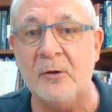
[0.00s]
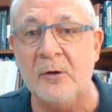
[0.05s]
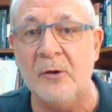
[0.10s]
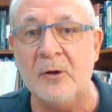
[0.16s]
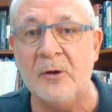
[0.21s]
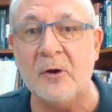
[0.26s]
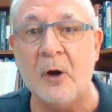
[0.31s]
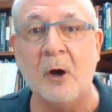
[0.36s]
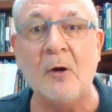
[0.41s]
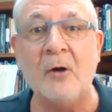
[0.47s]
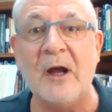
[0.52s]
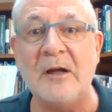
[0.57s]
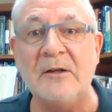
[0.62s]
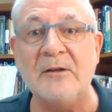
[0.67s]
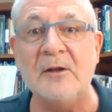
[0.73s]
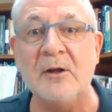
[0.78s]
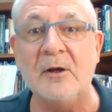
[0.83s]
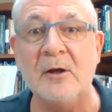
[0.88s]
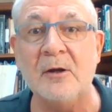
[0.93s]
Carl and I
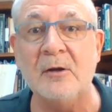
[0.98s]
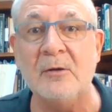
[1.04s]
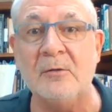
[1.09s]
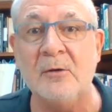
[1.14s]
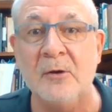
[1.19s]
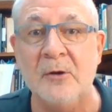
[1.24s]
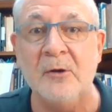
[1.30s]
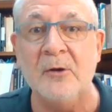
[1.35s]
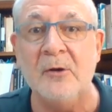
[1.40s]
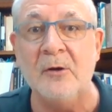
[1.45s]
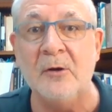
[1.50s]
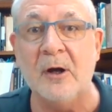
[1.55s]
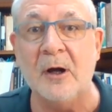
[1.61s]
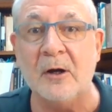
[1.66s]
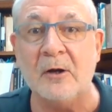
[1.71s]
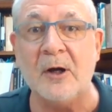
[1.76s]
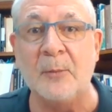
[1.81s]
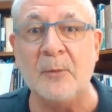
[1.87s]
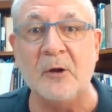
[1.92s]
did
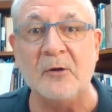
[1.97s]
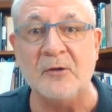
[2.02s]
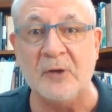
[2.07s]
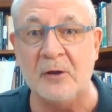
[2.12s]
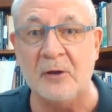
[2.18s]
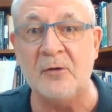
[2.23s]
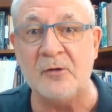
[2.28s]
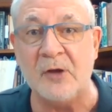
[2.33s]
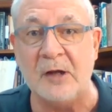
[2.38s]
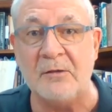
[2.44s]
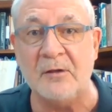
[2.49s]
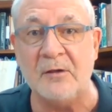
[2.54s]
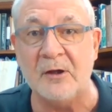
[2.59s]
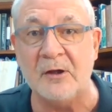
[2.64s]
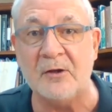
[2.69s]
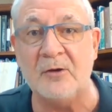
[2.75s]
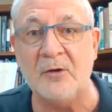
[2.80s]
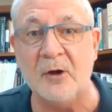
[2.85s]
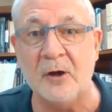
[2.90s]
a couple of dinners. I think
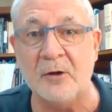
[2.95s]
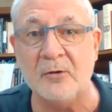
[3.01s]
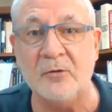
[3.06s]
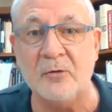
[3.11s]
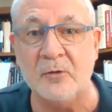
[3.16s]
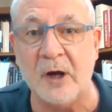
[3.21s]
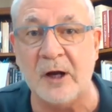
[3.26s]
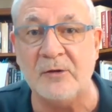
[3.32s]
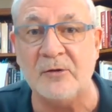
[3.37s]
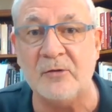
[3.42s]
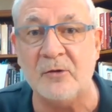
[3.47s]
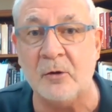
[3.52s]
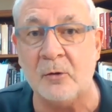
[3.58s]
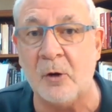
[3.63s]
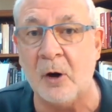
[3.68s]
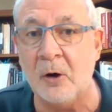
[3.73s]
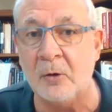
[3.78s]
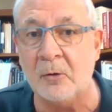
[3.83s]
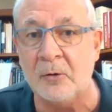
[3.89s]
2 nights in a row,
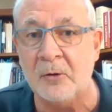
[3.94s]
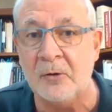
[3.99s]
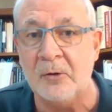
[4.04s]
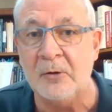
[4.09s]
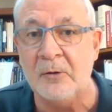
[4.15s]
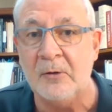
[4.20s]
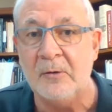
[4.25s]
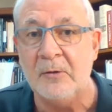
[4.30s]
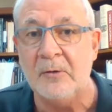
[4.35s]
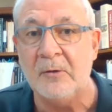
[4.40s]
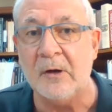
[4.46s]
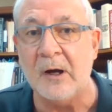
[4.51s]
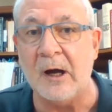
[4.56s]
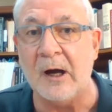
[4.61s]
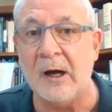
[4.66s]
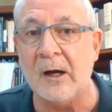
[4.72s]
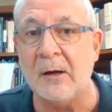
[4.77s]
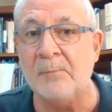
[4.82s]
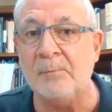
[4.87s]

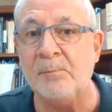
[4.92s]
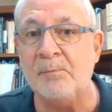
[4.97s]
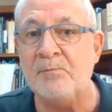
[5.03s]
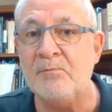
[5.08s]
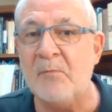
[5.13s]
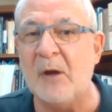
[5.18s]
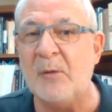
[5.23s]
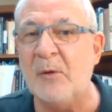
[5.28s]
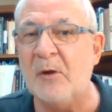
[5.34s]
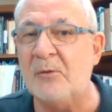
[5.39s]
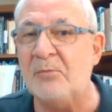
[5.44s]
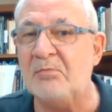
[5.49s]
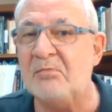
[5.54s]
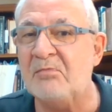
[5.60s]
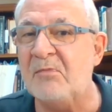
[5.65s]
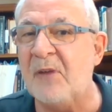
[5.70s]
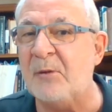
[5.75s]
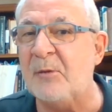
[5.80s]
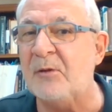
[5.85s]
maybe
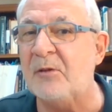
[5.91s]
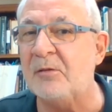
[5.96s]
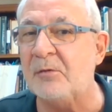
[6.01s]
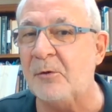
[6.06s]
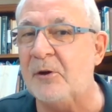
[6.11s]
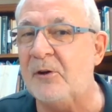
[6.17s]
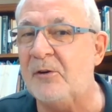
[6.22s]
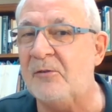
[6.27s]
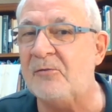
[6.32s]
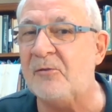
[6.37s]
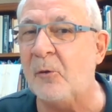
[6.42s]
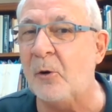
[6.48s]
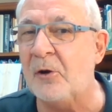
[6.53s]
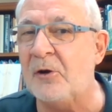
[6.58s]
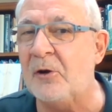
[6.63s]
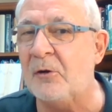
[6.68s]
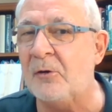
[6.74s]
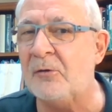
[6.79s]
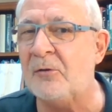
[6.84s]
3, 4
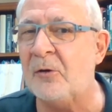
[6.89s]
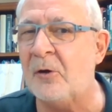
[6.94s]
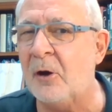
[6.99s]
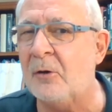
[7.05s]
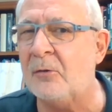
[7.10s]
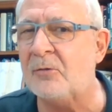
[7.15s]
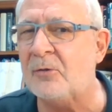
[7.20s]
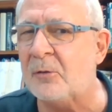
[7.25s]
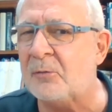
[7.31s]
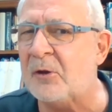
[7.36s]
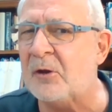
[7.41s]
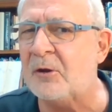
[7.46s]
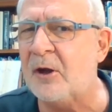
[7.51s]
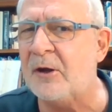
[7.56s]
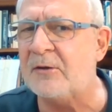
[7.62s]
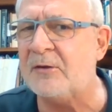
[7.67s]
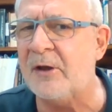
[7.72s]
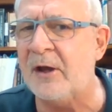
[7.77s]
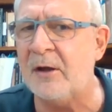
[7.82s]
years ago, something
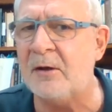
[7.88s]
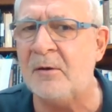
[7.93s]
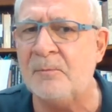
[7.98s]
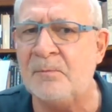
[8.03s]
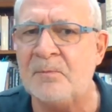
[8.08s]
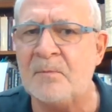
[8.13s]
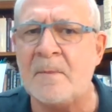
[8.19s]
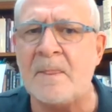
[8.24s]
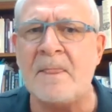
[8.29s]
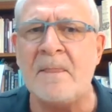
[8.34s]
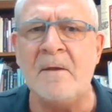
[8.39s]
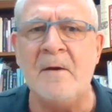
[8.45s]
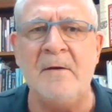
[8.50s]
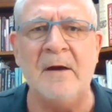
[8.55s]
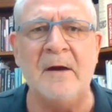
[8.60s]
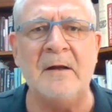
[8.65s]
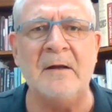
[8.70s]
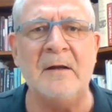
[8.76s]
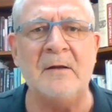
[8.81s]
like that.
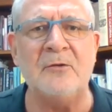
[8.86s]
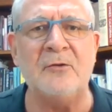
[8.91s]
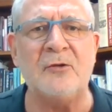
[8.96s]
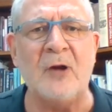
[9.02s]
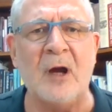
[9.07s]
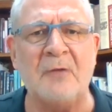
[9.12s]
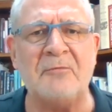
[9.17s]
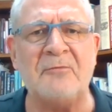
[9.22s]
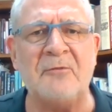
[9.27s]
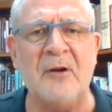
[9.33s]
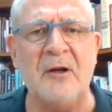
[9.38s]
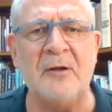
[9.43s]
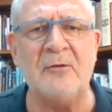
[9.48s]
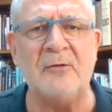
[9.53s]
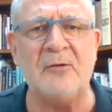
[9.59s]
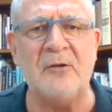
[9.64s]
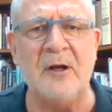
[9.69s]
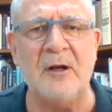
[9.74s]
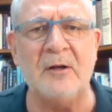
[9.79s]
And then Chef, I
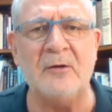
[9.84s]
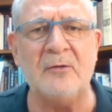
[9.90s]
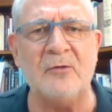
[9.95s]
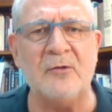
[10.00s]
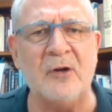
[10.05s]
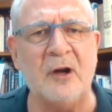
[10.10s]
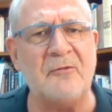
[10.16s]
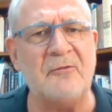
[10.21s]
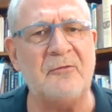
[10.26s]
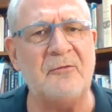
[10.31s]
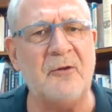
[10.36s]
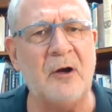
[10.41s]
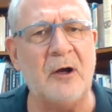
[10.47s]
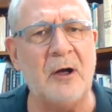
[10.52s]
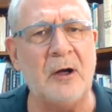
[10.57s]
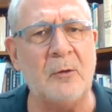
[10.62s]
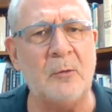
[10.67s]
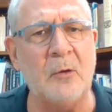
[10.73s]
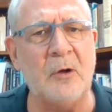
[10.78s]
understand Chef
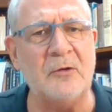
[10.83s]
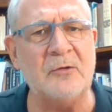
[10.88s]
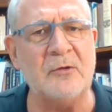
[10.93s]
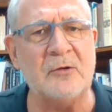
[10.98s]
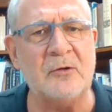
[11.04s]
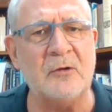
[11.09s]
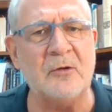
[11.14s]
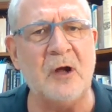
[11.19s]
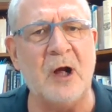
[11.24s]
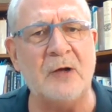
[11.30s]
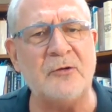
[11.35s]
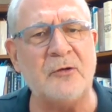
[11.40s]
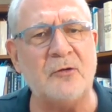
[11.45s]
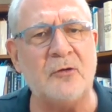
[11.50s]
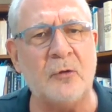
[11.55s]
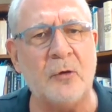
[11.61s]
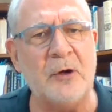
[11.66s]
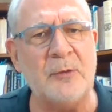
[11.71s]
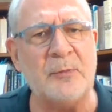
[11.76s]
was at the Lodge at
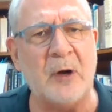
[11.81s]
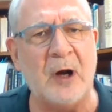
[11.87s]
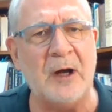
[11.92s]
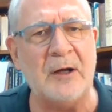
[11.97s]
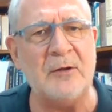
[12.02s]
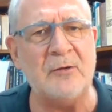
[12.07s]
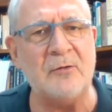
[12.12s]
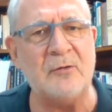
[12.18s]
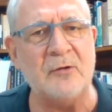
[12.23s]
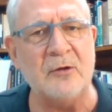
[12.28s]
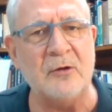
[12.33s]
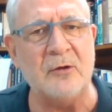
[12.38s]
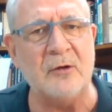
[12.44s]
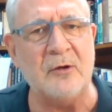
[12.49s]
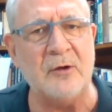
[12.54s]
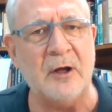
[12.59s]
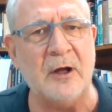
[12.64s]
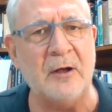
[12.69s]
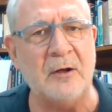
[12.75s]
Torrey Pines, and
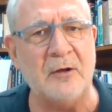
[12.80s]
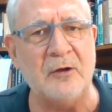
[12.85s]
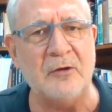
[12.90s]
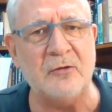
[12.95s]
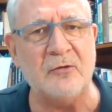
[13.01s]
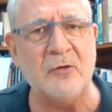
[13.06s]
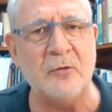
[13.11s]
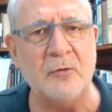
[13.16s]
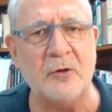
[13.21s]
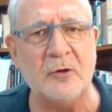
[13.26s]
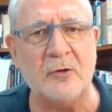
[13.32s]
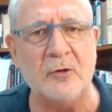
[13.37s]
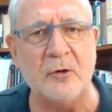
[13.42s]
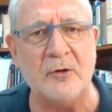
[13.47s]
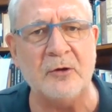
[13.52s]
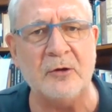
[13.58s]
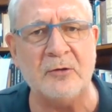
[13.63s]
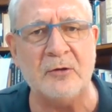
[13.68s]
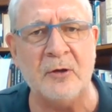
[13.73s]
he's doing the
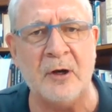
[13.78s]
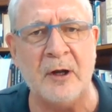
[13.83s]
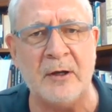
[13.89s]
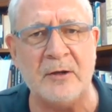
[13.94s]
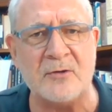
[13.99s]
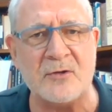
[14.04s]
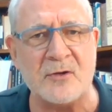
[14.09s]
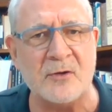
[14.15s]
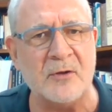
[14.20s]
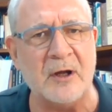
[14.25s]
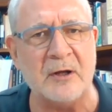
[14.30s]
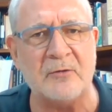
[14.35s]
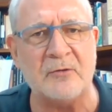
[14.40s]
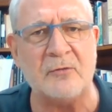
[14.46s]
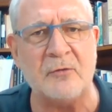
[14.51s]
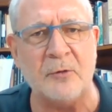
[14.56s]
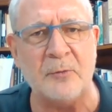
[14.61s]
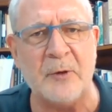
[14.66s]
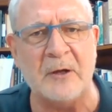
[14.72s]
cooking tonight. So that's
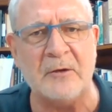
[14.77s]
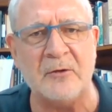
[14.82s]
tremendous.